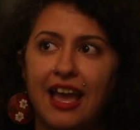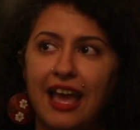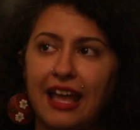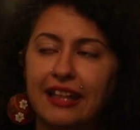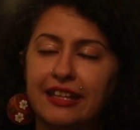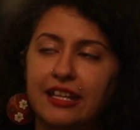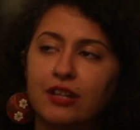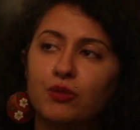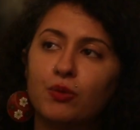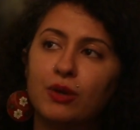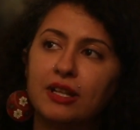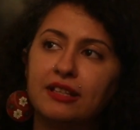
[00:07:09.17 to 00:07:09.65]

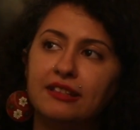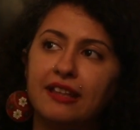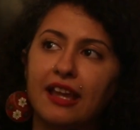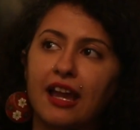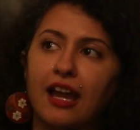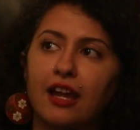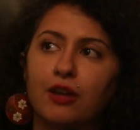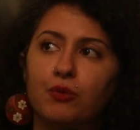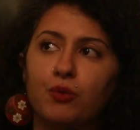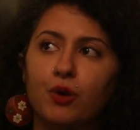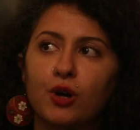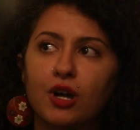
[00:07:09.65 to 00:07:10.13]
And then one day
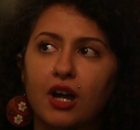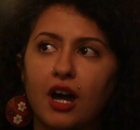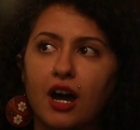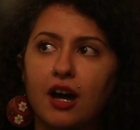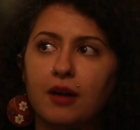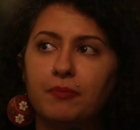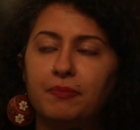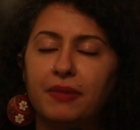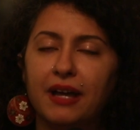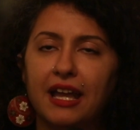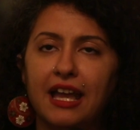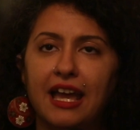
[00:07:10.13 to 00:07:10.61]
I woke
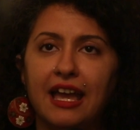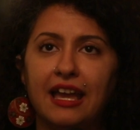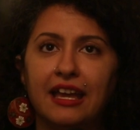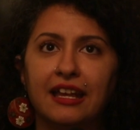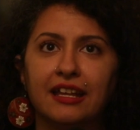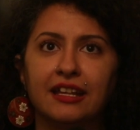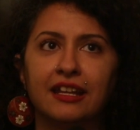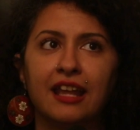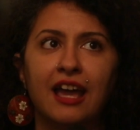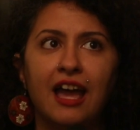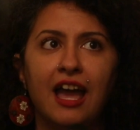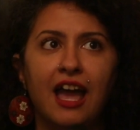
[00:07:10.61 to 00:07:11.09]
up
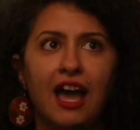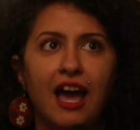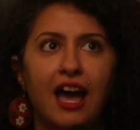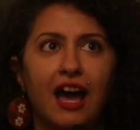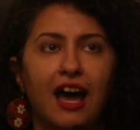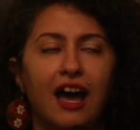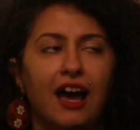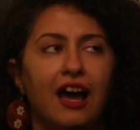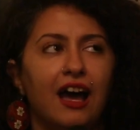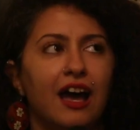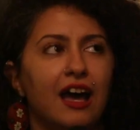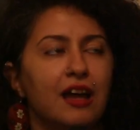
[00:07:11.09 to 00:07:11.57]
and
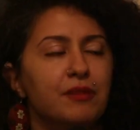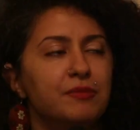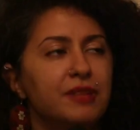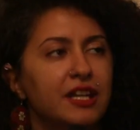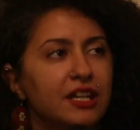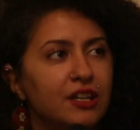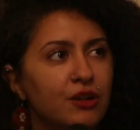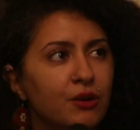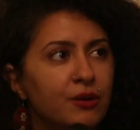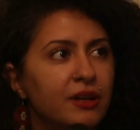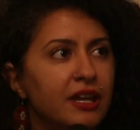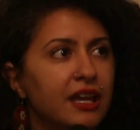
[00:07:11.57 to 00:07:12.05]
I'm
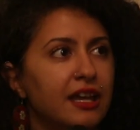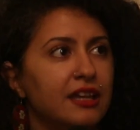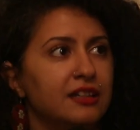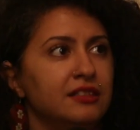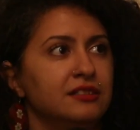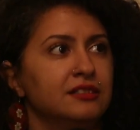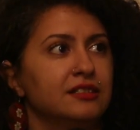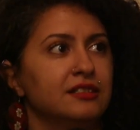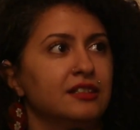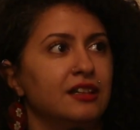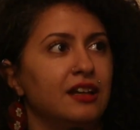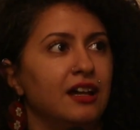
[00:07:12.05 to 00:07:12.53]
like, okay.